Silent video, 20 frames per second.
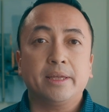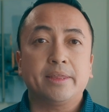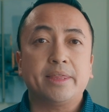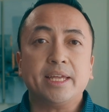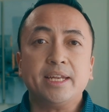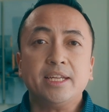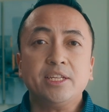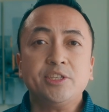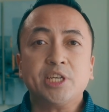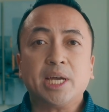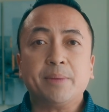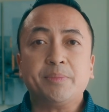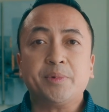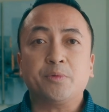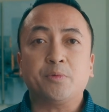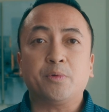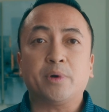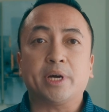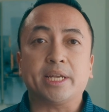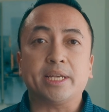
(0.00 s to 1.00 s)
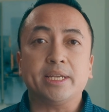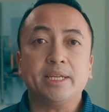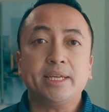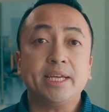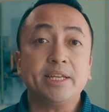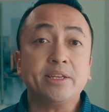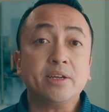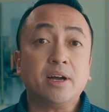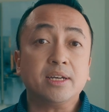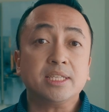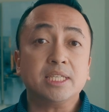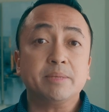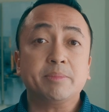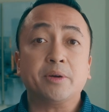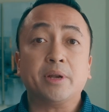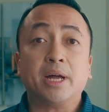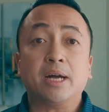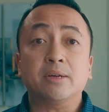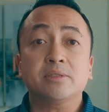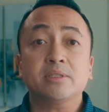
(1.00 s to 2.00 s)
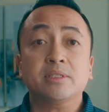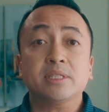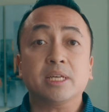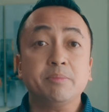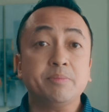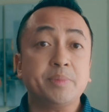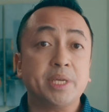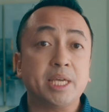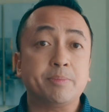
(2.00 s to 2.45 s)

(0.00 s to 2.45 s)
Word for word: Then in chapter 1, he talks about how some